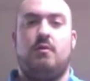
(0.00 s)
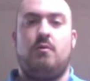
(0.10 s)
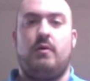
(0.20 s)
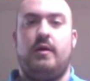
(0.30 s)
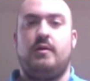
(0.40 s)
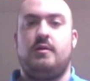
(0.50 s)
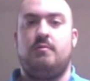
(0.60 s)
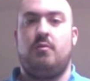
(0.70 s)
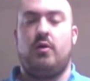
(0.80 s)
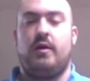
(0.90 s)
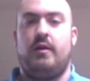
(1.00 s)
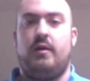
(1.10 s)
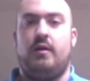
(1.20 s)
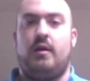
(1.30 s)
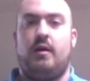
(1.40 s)
oriented
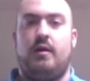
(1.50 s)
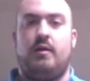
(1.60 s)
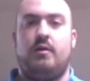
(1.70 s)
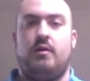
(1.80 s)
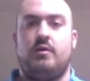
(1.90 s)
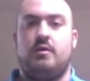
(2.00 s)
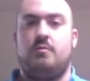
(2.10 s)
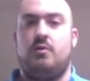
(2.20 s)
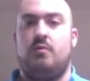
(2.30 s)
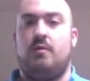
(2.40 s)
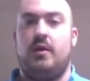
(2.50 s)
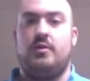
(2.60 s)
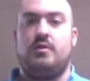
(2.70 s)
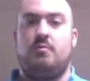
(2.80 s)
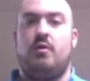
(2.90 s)
marketing and customer
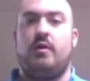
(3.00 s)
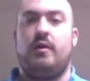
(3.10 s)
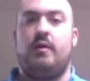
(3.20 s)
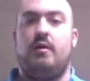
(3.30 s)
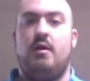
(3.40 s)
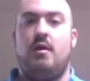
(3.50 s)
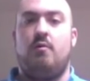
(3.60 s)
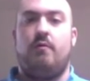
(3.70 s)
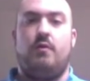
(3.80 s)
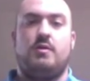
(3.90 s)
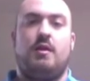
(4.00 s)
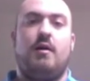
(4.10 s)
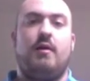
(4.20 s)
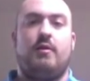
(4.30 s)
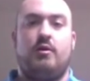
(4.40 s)
relations marketing, where it focused a
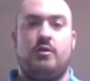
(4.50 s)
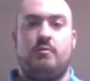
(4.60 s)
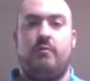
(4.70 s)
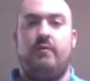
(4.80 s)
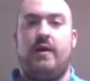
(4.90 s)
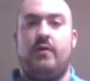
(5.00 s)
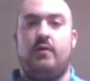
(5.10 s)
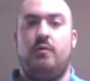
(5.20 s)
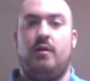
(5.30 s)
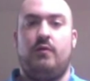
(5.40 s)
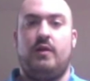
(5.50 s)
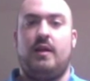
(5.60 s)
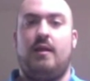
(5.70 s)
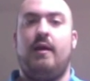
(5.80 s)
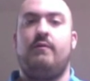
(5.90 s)
lot on the customer value and delivering
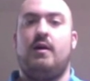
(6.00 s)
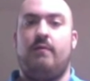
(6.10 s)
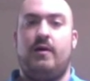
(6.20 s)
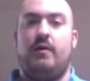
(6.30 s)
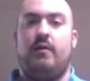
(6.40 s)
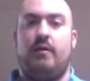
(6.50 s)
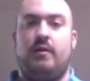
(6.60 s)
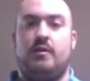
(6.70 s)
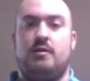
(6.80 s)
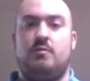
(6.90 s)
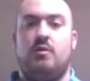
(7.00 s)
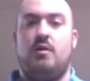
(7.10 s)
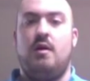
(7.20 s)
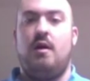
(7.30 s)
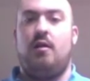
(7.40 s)
that lifetime value to the customer,
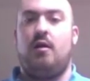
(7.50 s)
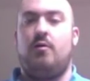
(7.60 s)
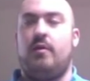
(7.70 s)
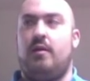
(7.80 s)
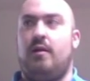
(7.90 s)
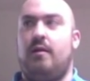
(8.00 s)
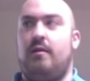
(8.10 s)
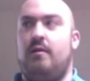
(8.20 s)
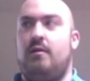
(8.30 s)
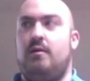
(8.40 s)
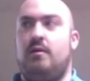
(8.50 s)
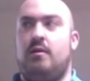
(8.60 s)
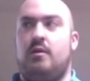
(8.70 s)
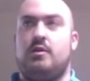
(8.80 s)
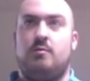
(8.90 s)
along with a lot of the
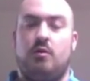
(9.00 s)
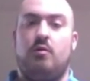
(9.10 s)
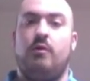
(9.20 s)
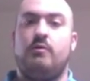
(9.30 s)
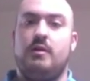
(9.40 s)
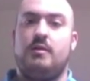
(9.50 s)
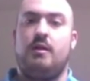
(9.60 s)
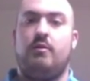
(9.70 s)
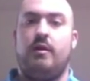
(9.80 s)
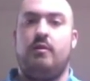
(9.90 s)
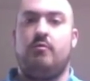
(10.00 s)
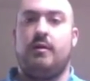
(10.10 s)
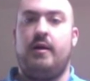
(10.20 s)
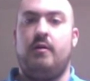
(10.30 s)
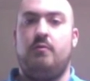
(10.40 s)
customer loyalty center that he
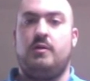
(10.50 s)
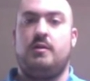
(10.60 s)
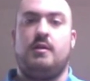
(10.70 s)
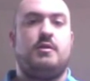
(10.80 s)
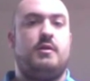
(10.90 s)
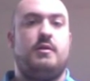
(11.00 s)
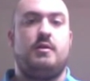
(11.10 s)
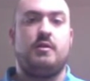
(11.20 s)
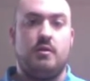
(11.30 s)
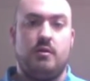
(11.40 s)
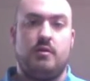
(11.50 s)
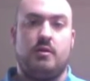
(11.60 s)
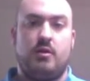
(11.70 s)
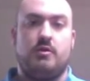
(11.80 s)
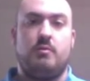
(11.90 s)
created, which essentially is his
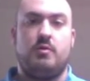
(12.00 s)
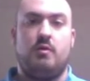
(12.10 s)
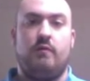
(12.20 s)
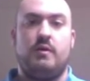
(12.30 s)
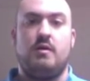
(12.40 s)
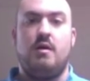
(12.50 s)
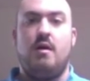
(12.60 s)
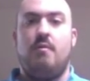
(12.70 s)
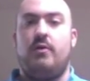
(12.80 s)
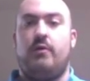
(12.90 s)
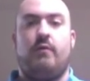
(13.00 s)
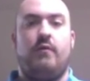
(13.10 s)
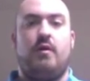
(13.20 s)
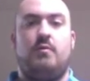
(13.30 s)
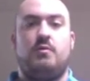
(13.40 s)
customer service. But they were
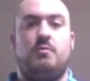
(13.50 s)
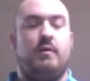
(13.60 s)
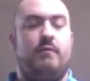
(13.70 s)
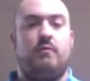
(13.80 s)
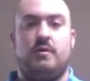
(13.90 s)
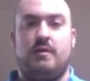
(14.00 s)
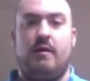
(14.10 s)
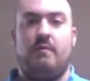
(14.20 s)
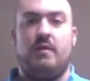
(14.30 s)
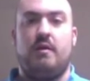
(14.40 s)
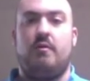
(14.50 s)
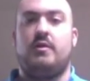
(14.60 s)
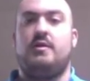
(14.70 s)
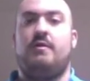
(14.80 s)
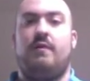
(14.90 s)
available 24/7,
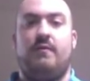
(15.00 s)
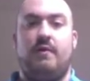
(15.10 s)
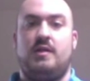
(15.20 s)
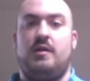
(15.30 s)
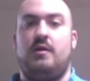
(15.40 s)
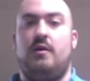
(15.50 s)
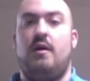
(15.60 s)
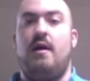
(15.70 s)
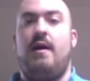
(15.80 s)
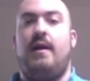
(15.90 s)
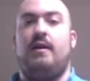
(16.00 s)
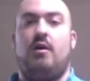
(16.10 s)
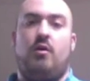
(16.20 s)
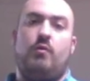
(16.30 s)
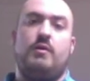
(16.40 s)
365 days a year, and he
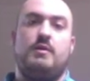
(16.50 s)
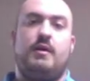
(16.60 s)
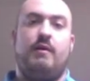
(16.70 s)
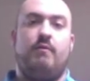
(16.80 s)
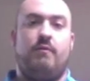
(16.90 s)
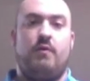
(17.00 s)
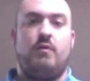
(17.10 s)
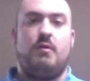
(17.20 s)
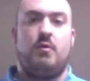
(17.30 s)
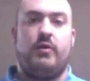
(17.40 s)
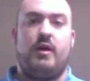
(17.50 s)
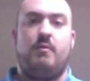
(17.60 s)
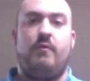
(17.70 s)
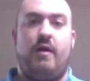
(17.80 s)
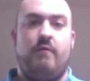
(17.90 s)
always gave their phone number on the
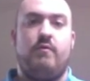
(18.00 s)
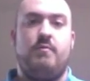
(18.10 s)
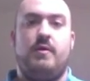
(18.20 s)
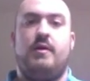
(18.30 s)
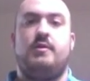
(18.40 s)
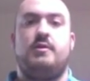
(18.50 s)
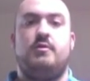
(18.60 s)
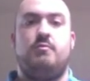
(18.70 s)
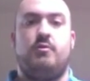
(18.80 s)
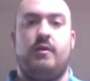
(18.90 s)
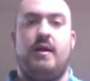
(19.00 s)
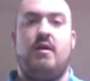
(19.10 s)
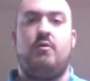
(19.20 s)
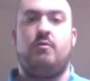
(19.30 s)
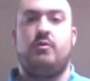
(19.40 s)
top of every page that you printed
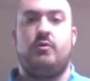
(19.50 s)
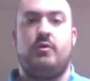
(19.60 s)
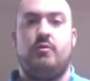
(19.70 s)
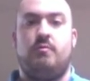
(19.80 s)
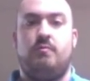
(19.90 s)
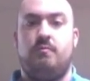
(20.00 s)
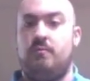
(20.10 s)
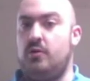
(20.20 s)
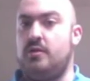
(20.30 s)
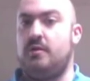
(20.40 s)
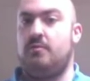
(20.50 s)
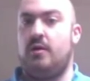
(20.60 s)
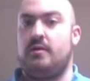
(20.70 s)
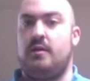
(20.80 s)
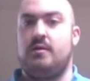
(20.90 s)
out during your purchasing
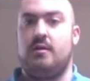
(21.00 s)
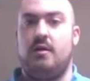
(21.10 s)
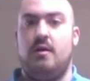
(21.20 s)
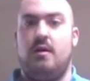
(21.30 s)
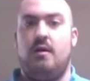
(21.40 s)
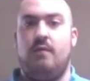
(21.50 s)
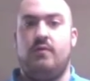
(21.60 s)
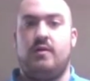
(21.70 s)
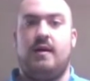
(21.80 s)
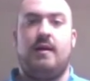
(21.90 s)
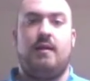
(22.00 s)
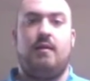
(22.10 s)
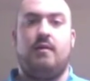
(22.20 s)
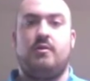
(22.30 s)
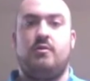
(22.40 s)
process. So that had a
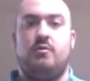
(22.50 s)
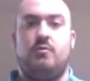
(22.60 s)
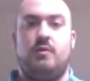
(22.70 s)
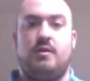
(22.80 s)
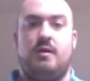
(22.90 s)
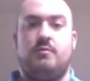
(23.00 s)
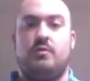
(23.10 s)
lot to do with chapter